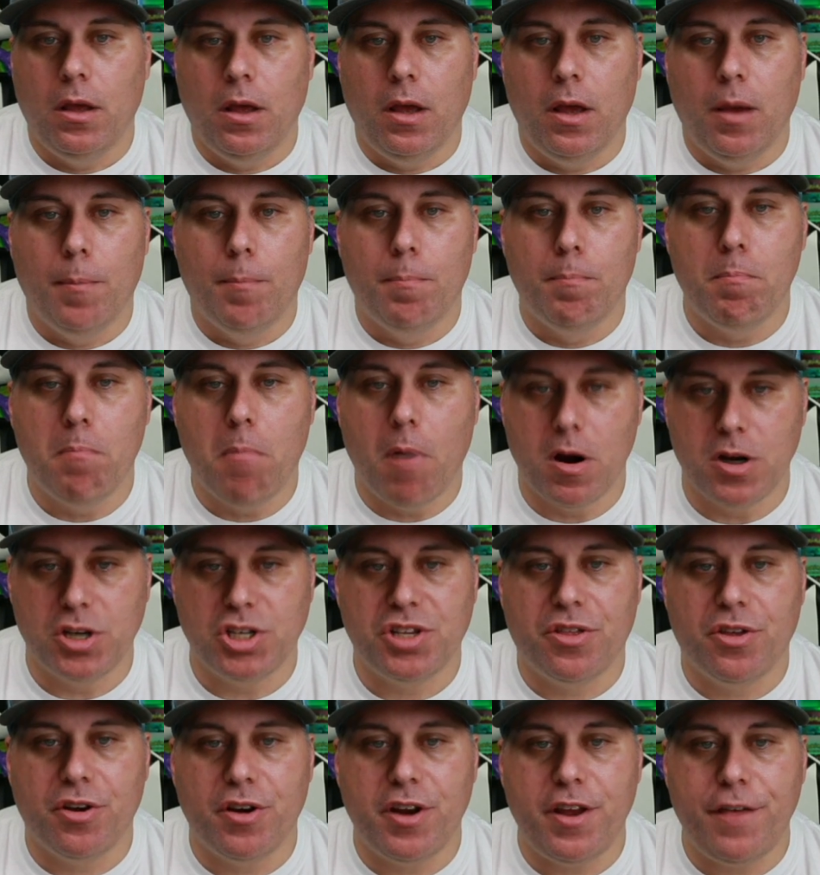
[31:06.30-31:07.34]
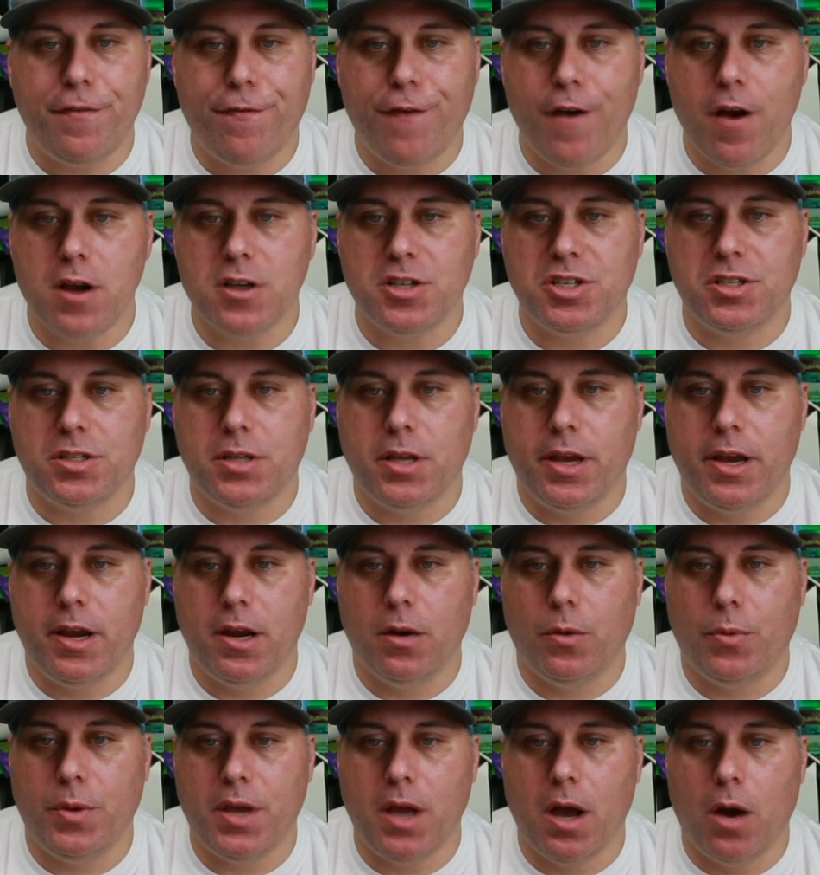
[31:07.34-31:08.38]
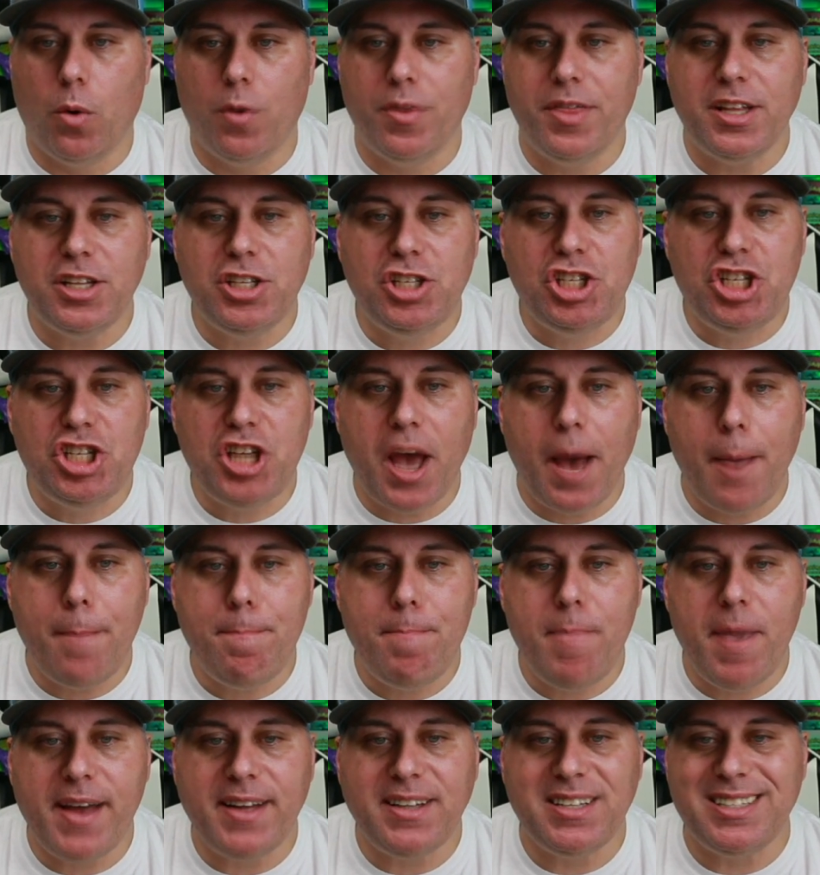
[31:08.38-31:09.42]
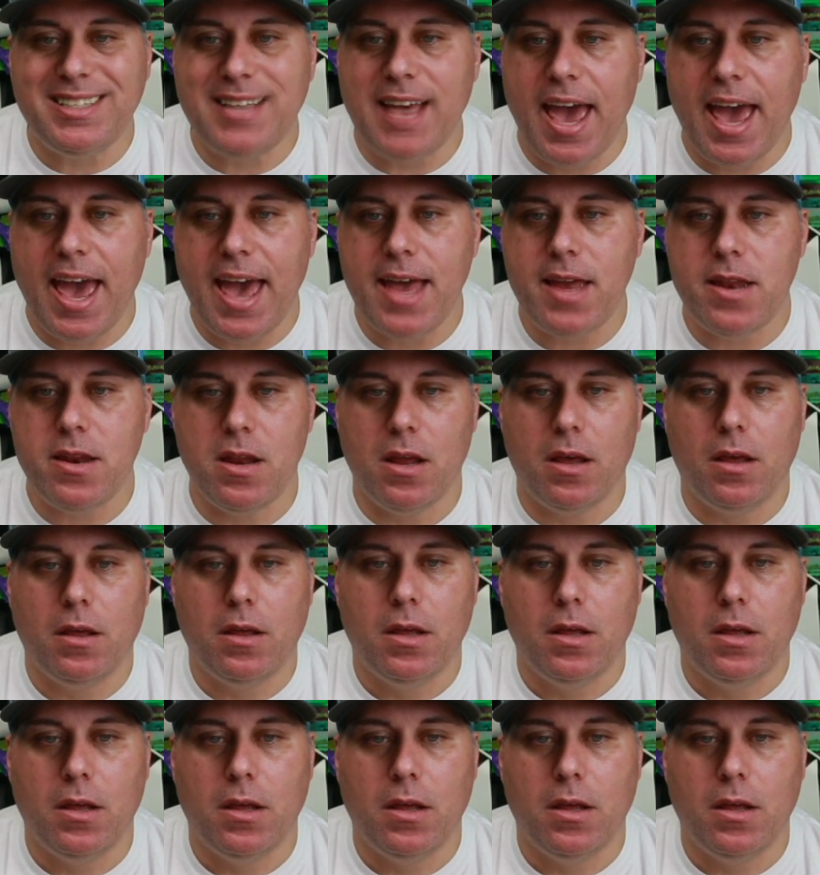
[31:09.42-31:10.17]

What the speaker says: March 31st, here we go with the Gem Mint 10.